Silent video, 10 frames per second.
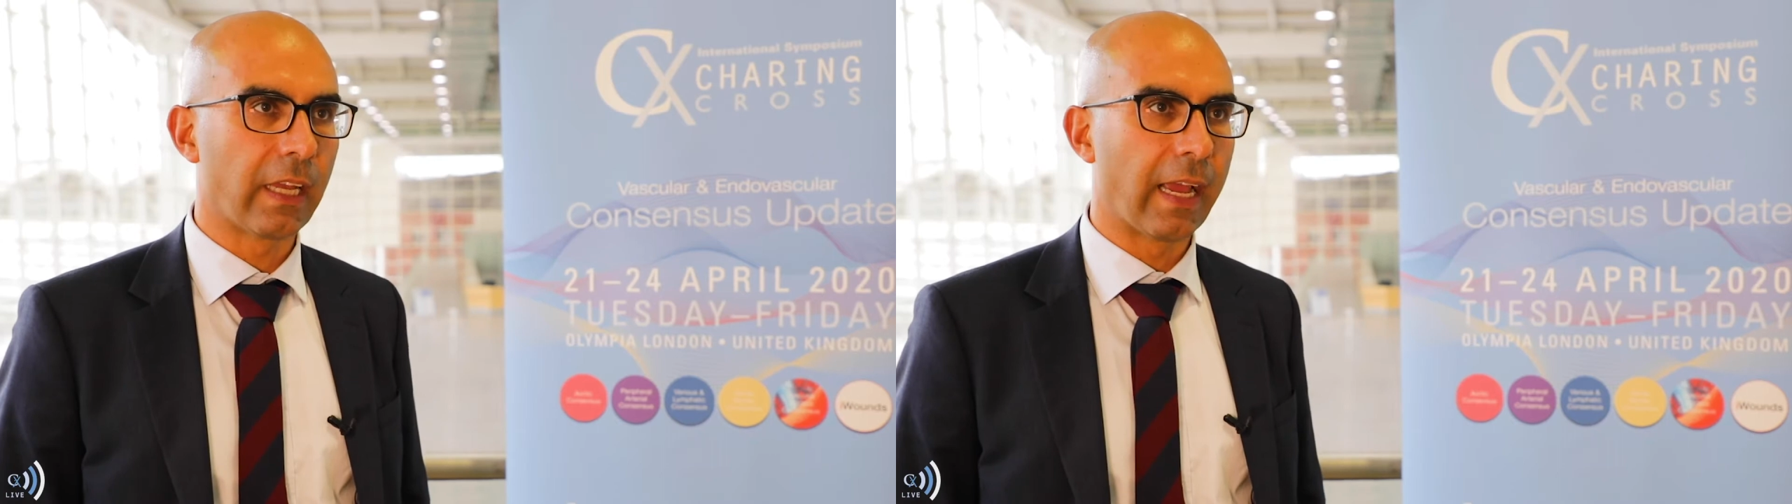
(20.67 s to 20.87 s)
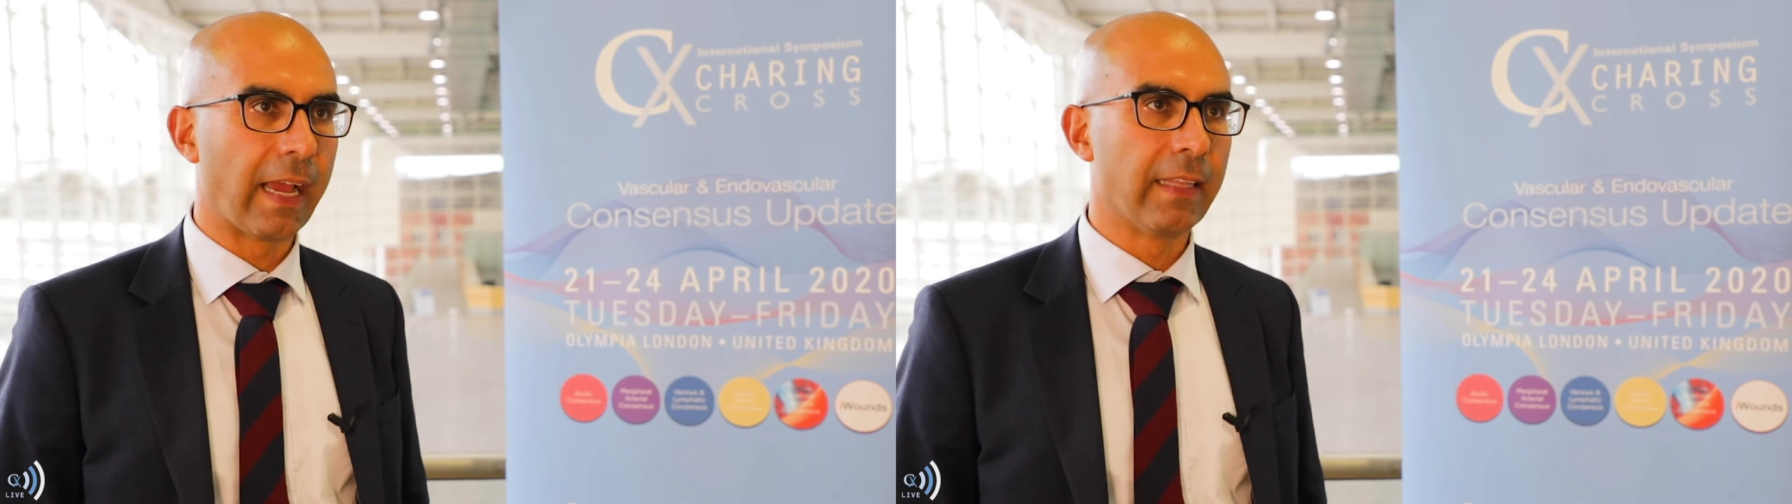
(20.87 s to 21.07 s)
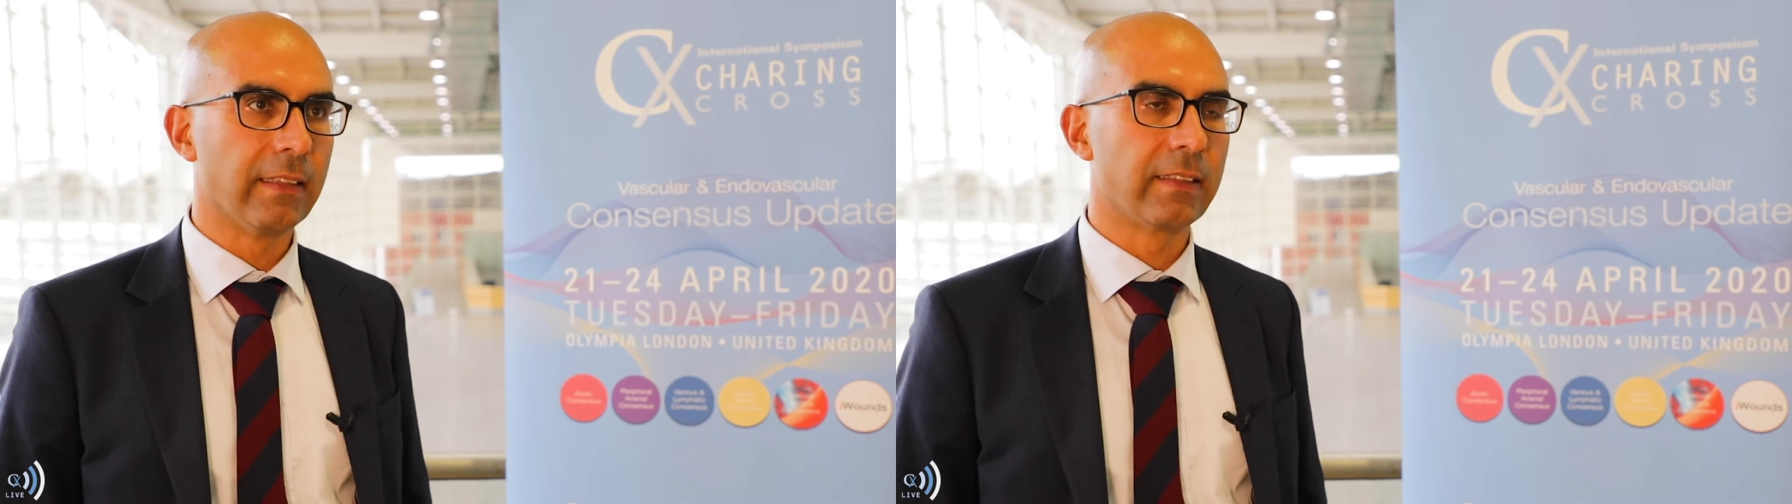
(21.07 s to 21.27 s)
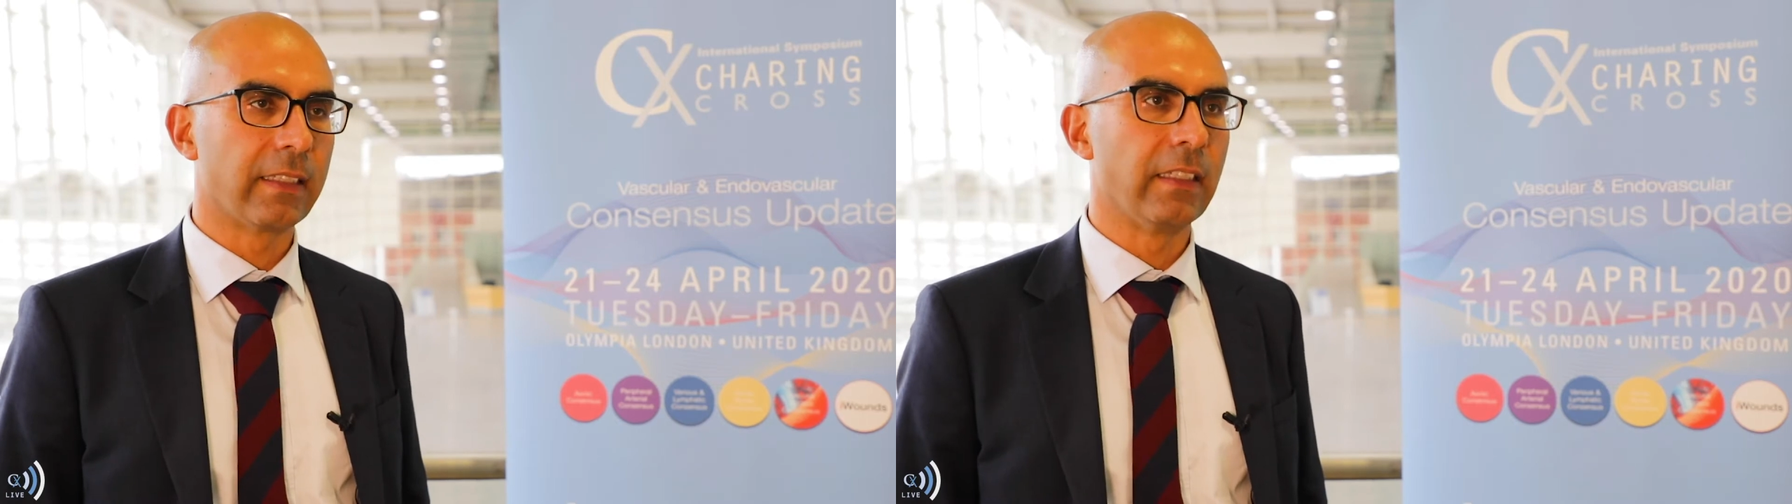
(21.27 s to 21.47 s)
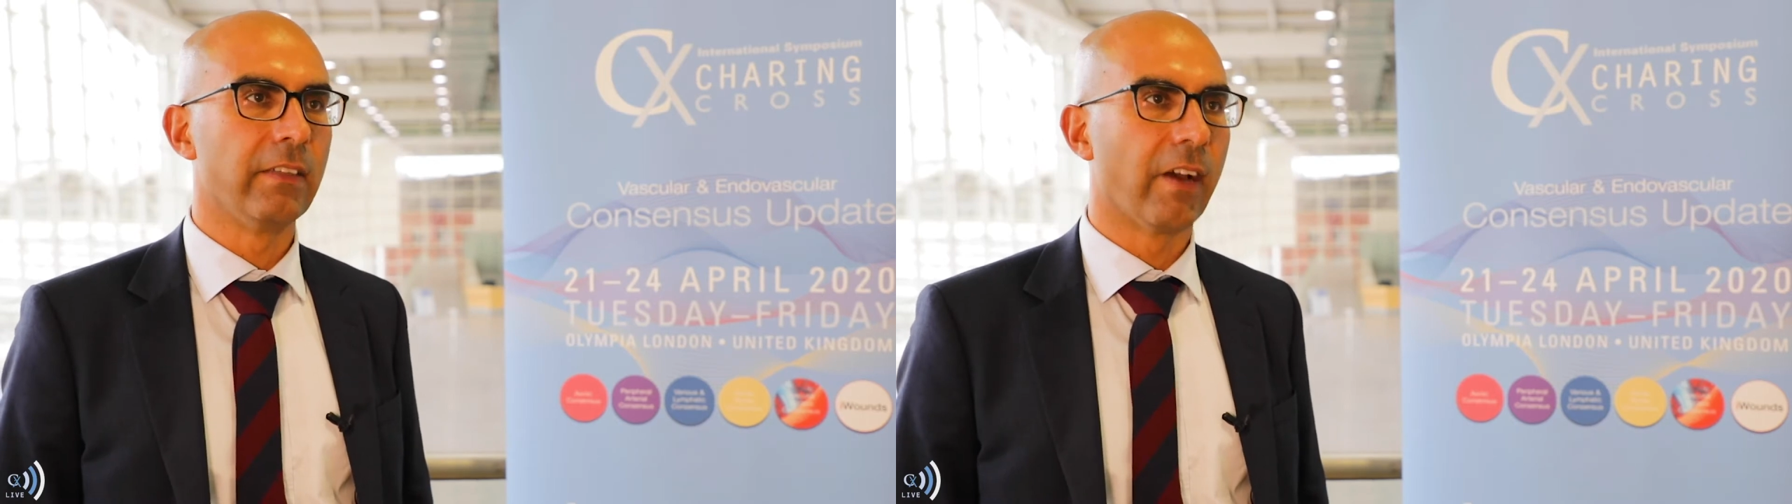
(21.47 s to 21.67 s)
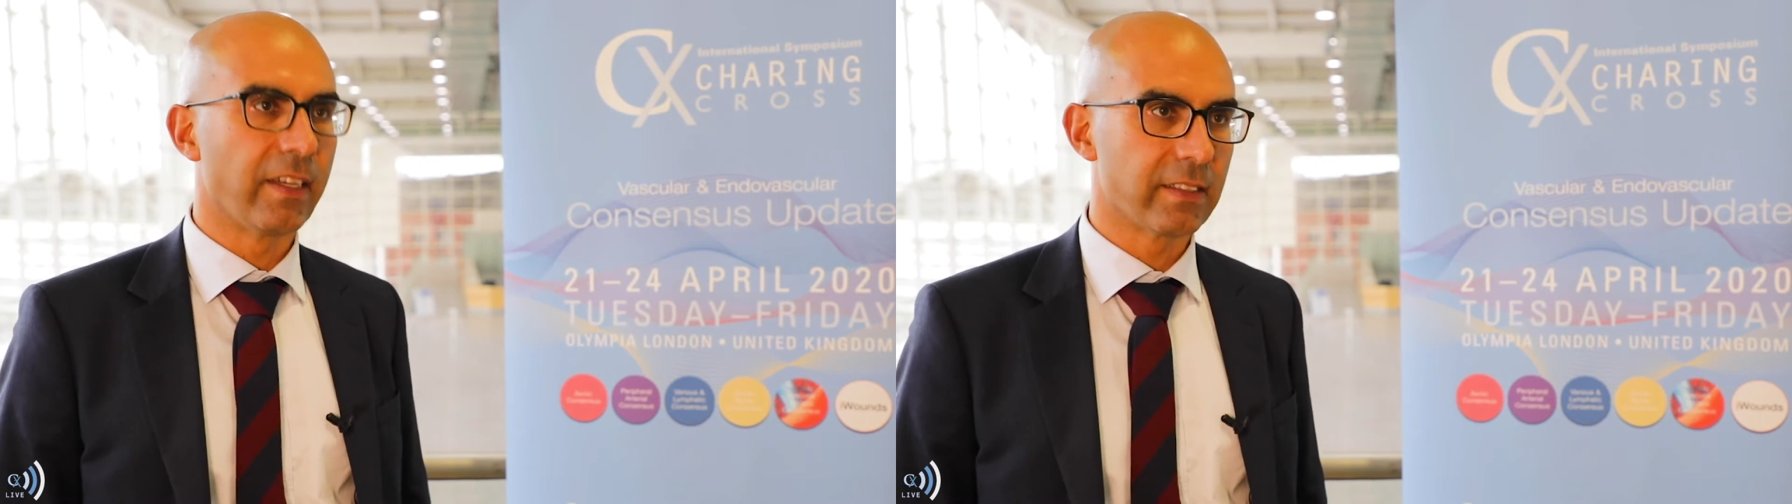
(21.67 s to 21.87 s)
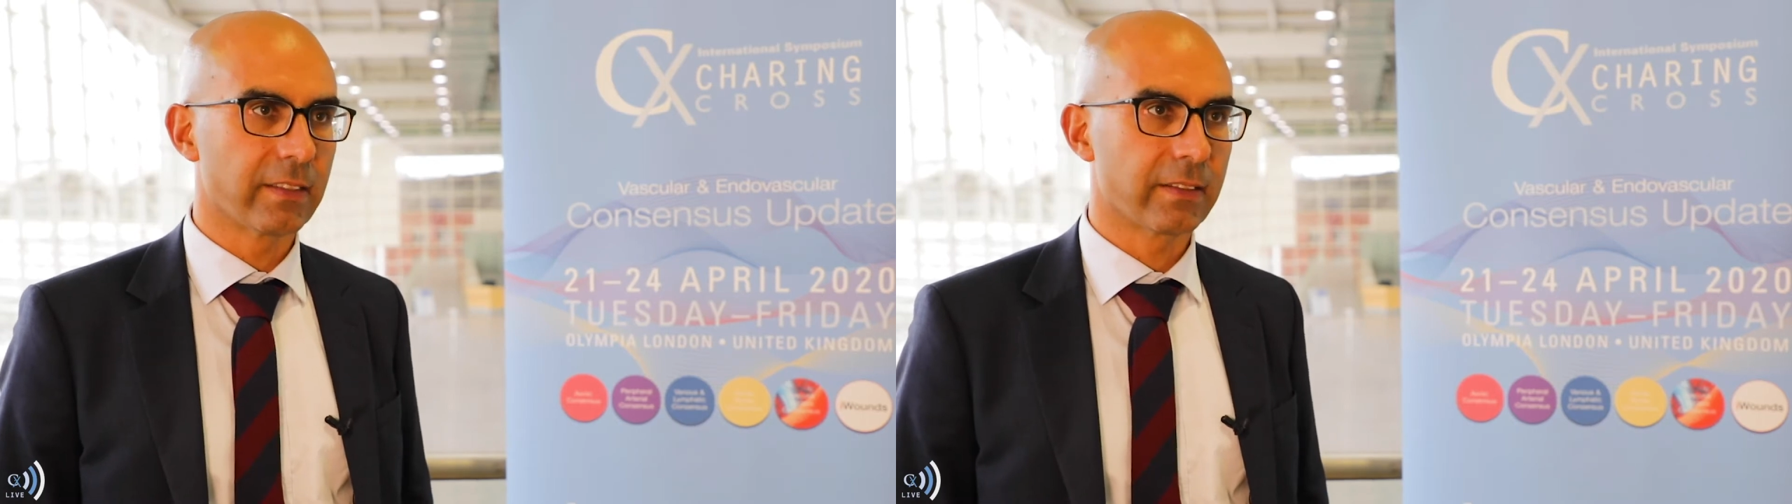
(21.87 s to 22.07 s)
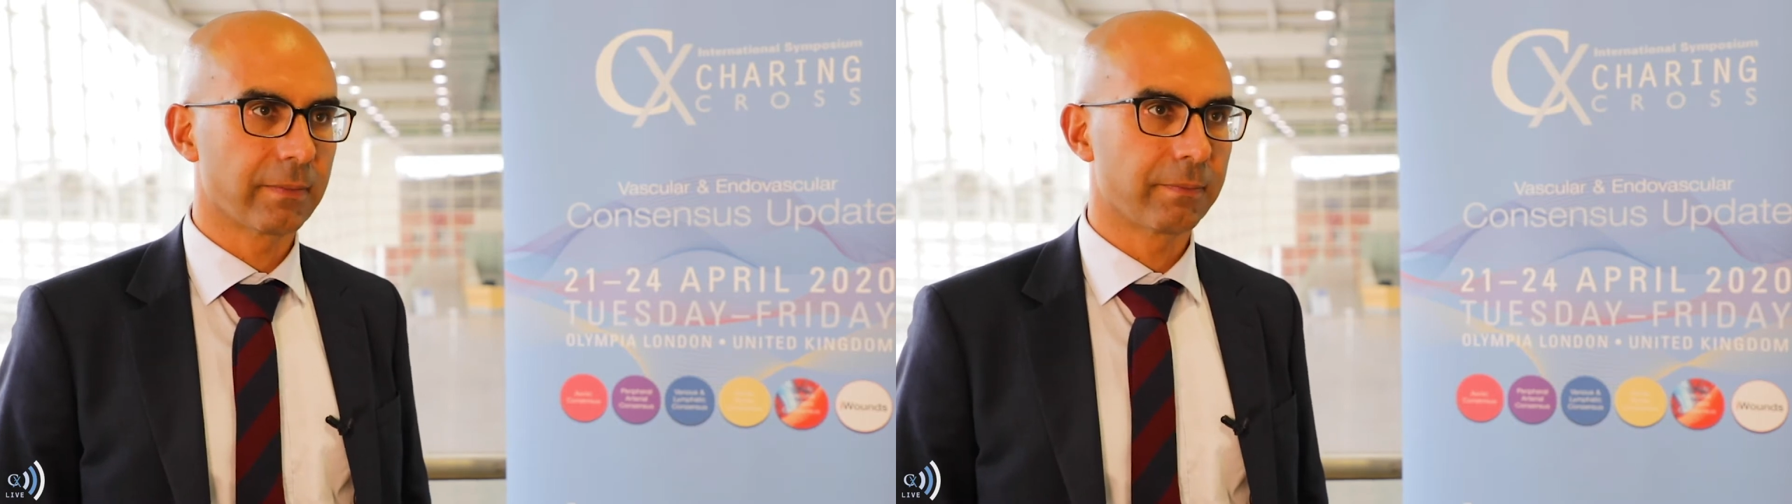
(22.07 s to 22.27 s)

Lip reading: and in devices.